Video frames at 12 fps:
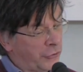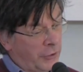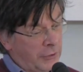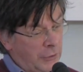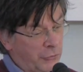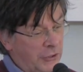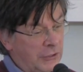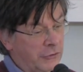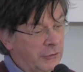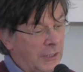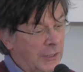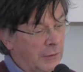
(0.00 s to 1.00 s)
as I think was
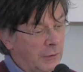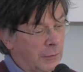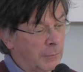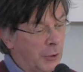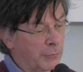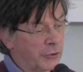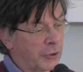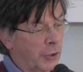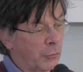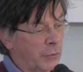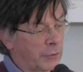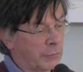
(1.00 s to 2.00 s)
hinted at a moment
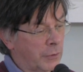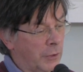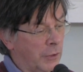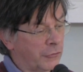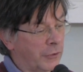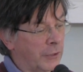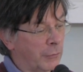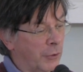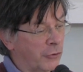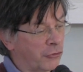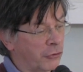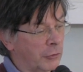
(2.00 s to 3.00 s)
ago, with regard to the
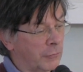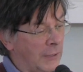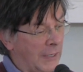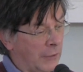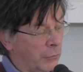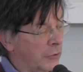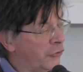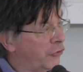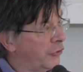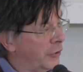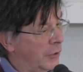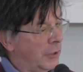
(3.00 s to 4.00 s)
erosion of
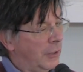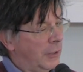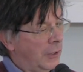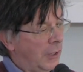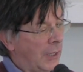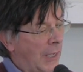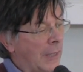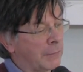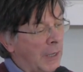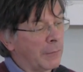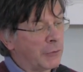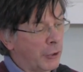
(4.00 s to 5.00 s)
language.
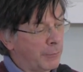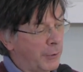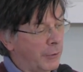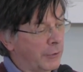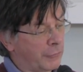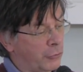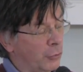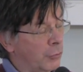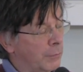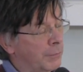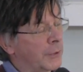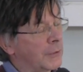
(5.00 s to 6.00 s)
And I'm no poet at
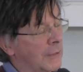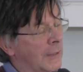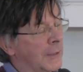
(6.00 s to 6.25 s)
all, but